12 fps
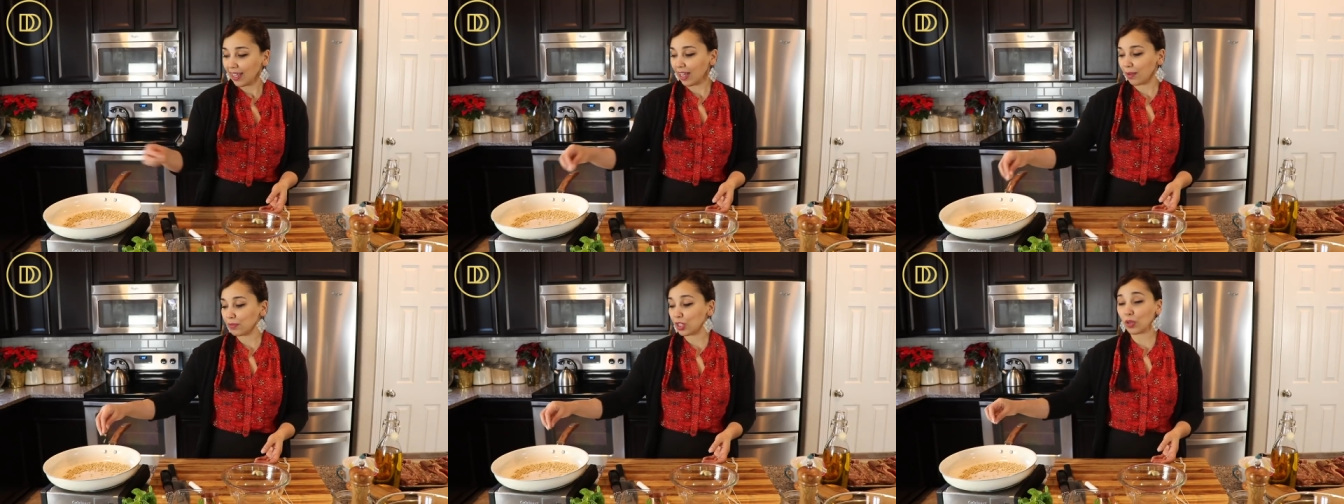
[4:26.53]

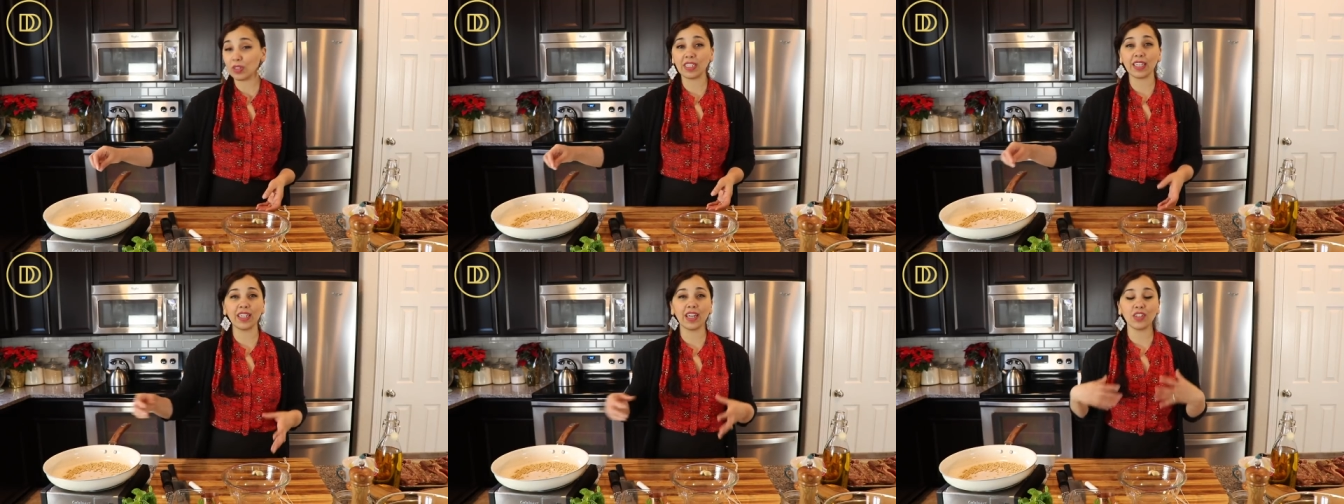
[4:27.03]
Um,
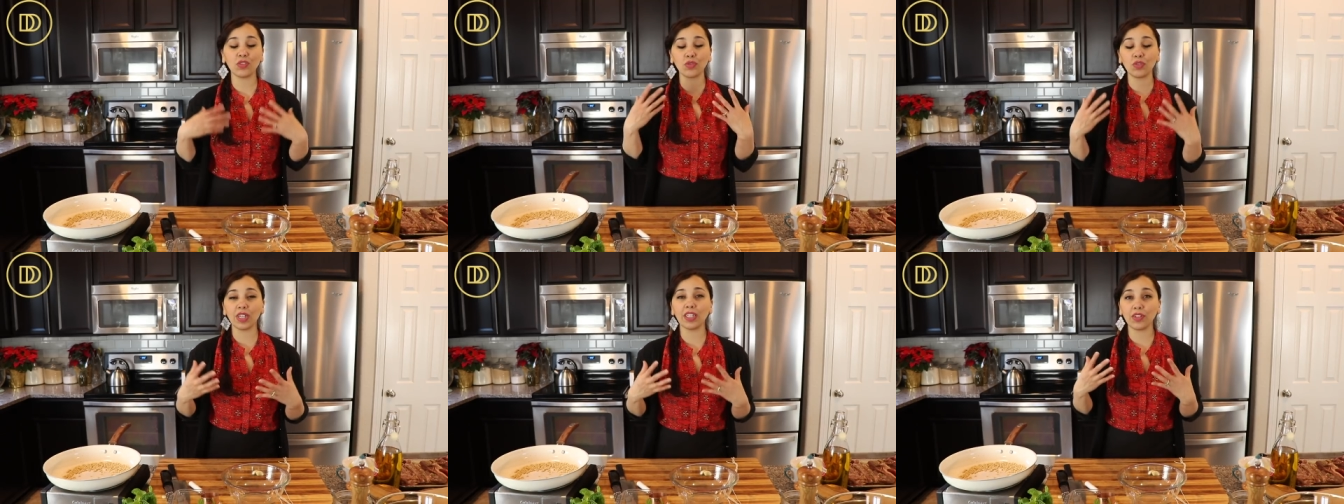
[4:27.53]
toasting nuts
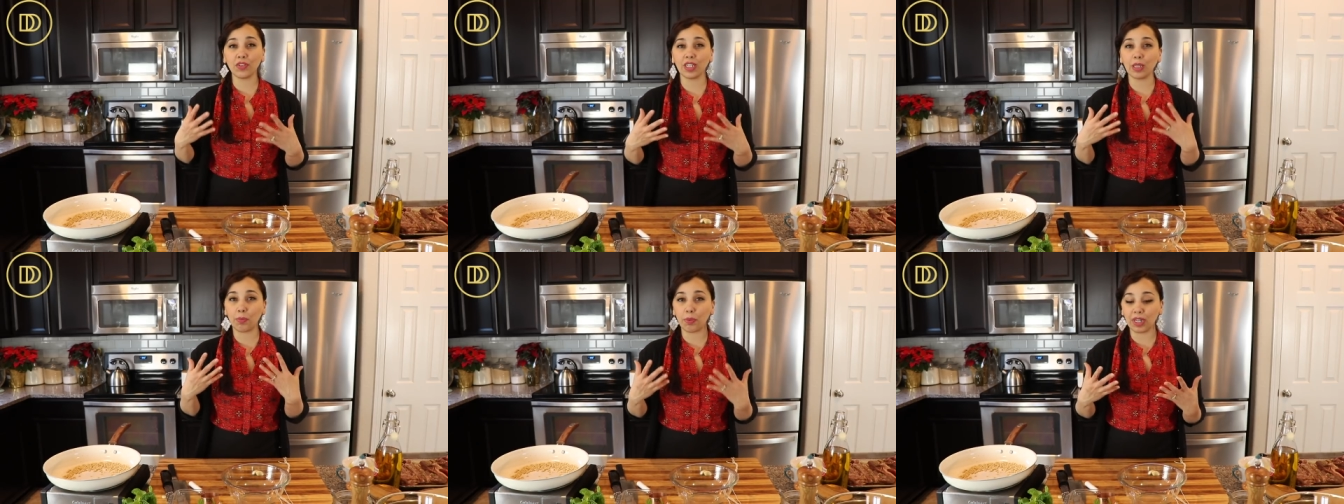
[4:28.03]
really,
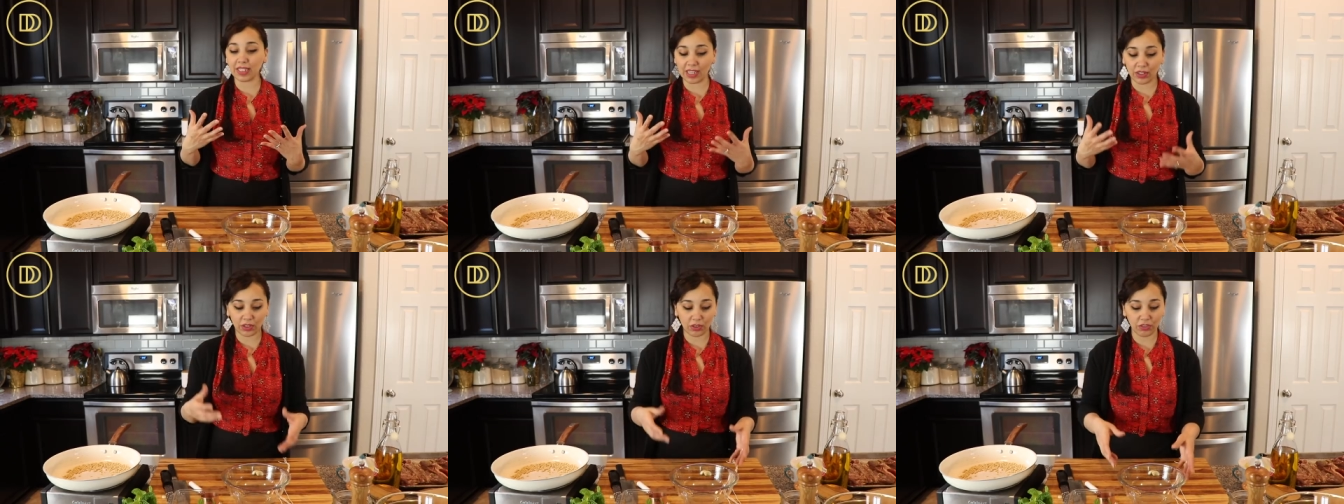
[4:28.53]
really brings
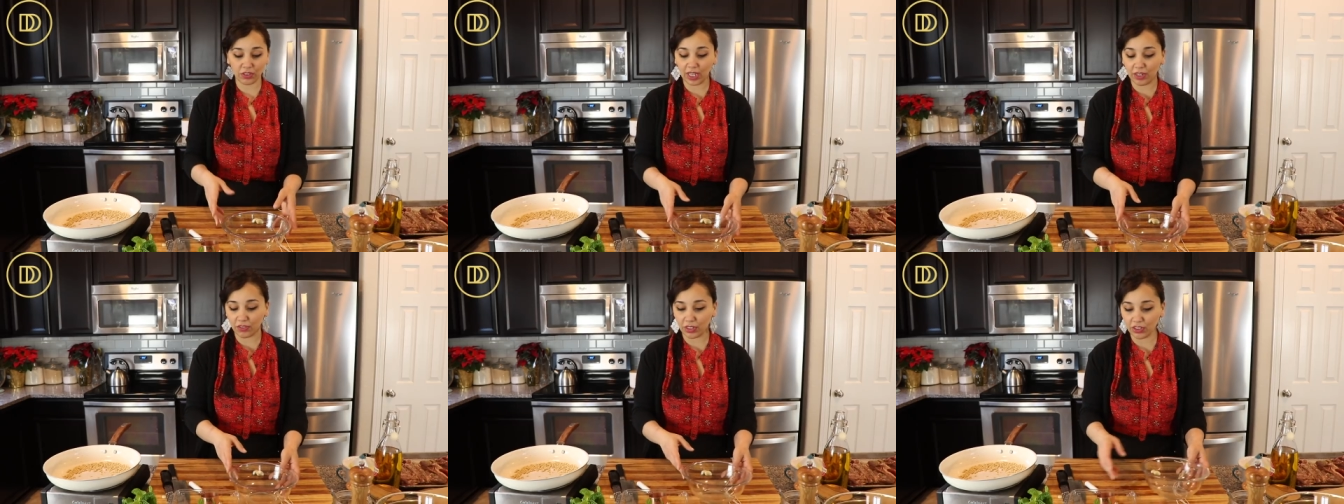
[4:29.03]
out their
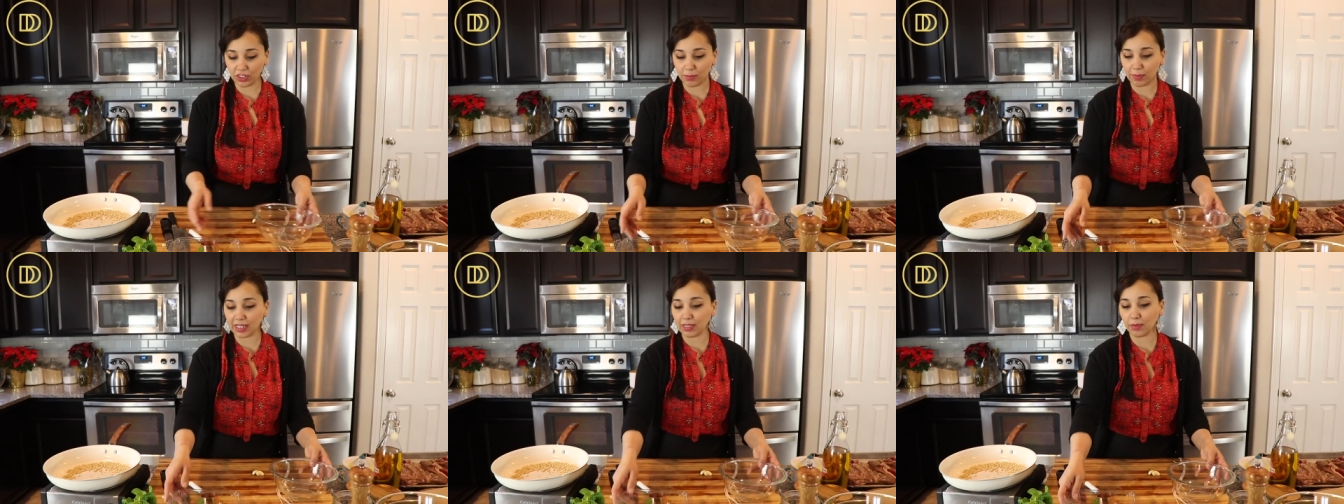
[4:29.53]
flavor and just
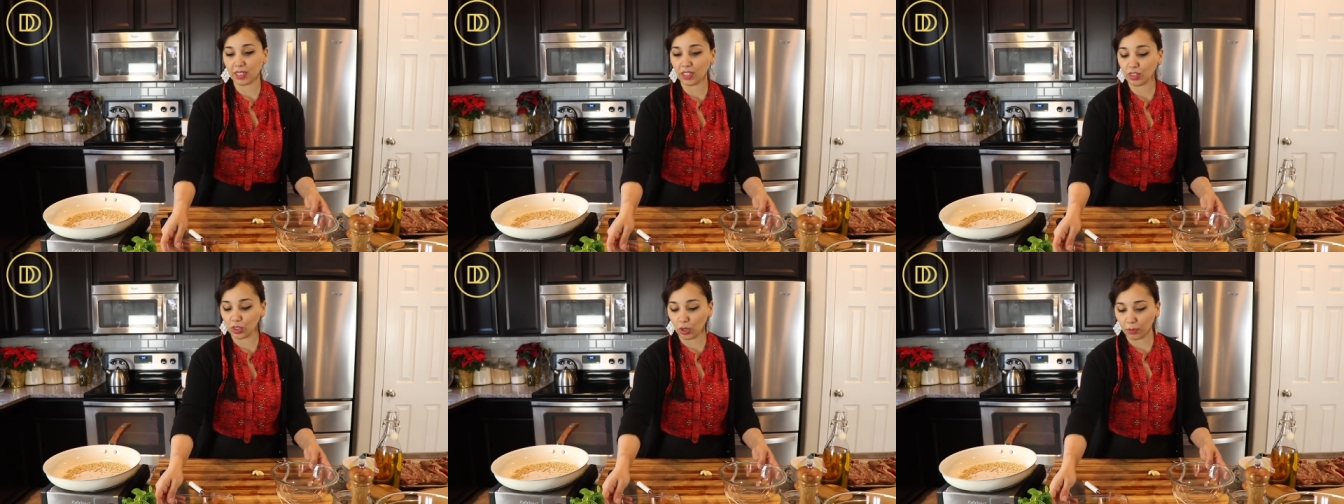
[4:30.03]
makes them
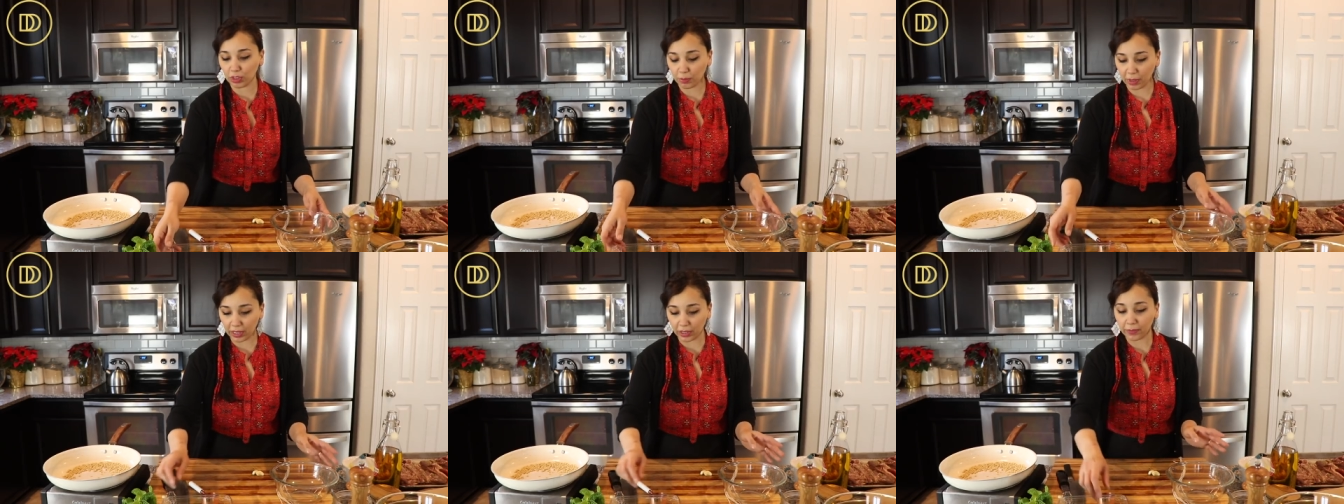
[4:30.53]
taste so much
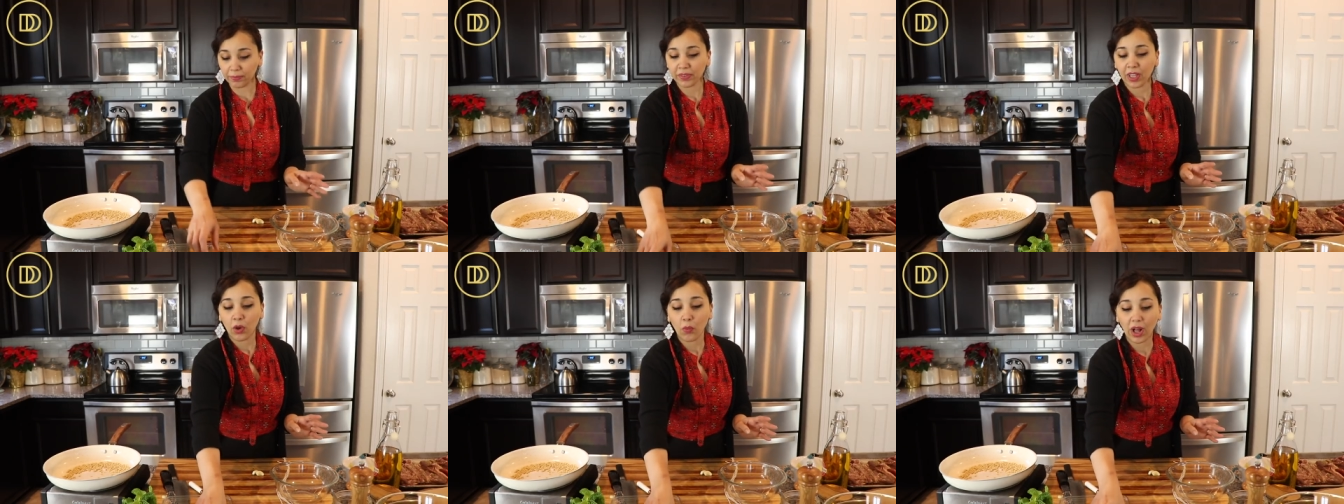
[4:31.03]
better.
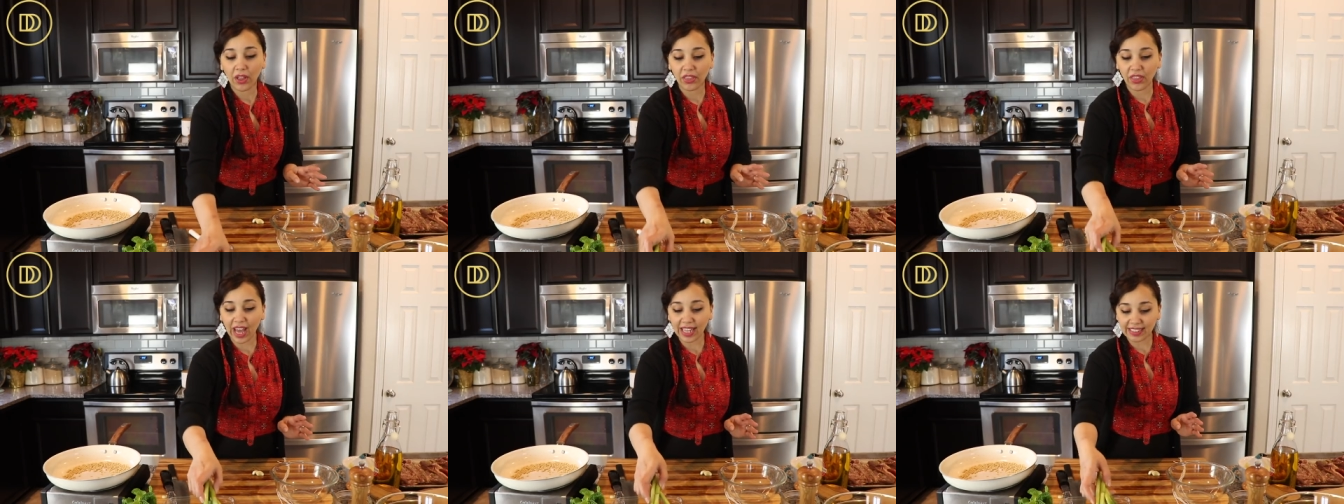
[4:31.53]
While
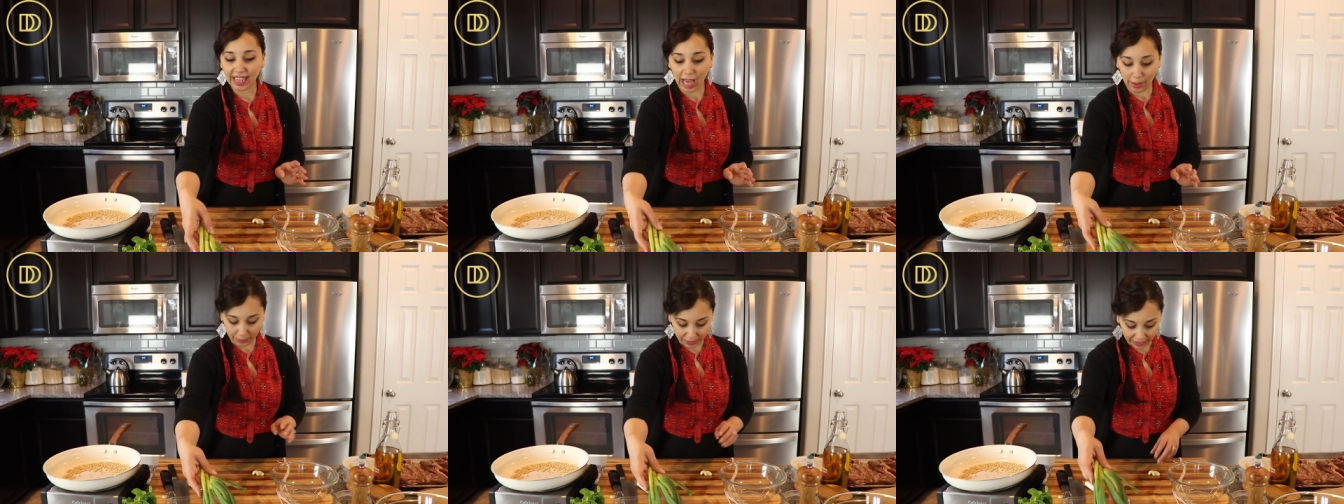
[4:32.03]
that's
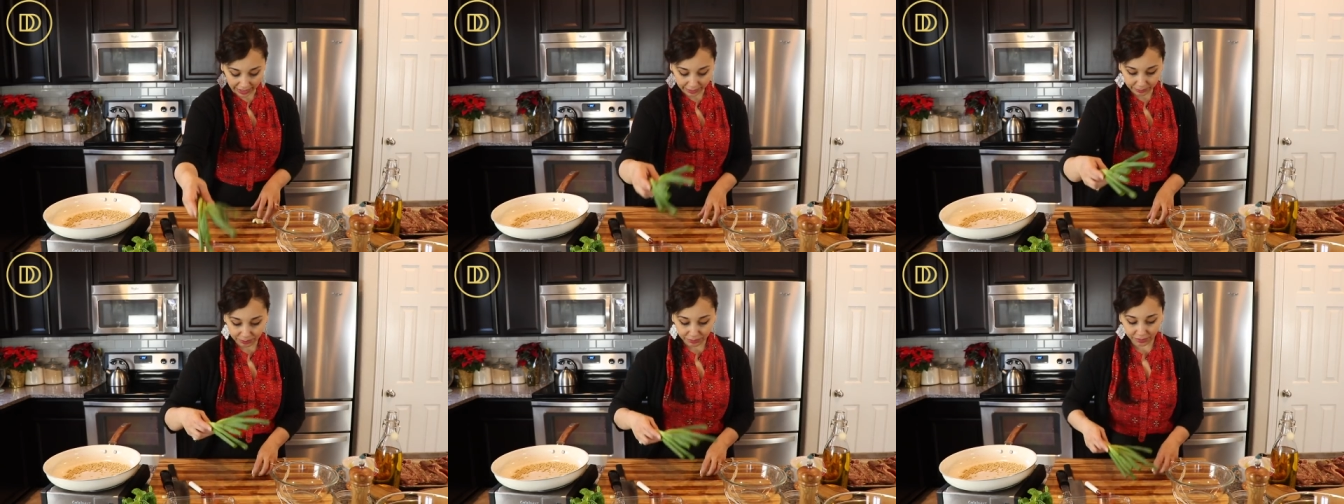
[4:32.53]
happening,